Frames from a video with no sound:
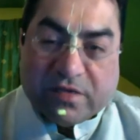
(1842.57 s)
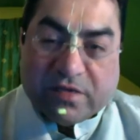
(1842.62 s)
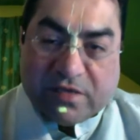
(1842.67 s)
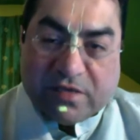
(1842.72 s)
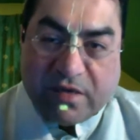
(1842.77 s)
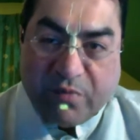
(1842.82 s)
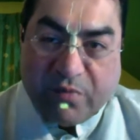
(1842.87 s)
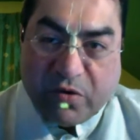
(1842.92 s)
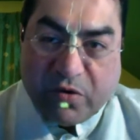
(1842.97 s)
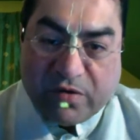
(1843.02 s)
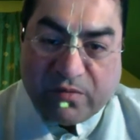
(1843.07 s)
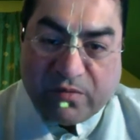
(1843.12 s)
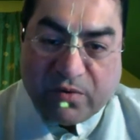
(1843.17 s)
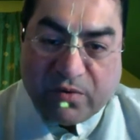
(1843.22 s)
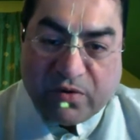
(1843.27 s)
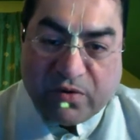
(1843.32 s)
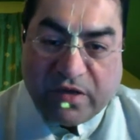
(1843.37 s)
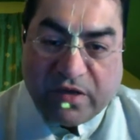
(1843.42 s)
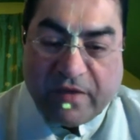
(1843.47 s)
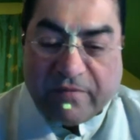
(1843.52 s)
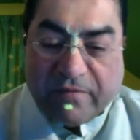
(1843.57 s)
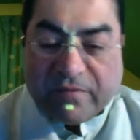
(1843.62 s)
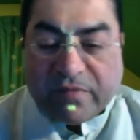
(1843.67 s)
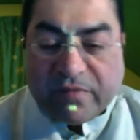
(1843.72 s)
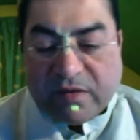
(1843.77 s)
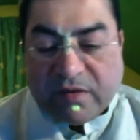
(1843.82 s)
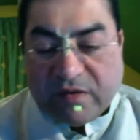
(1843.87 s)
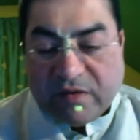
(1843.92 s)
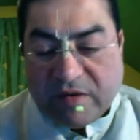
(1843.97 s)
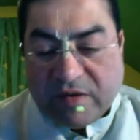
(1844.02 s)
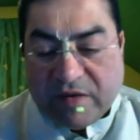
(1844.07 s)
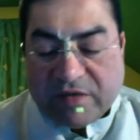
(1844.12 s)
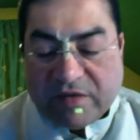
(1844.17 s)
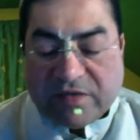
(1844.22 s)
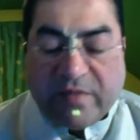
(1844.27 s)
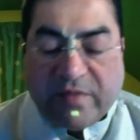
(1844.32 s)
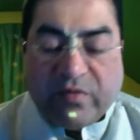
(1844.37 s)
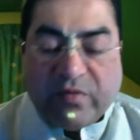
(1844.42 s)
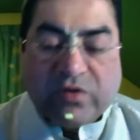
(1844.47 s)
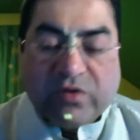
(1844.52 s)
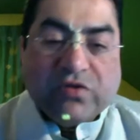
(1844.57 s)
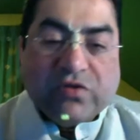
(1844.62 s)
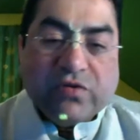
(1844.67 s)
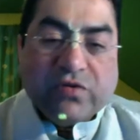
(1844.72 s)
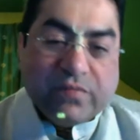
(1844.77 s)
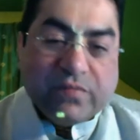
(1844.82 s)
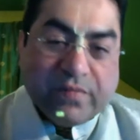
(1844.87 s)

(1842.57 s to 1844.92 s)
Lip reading: a pure devotee is able to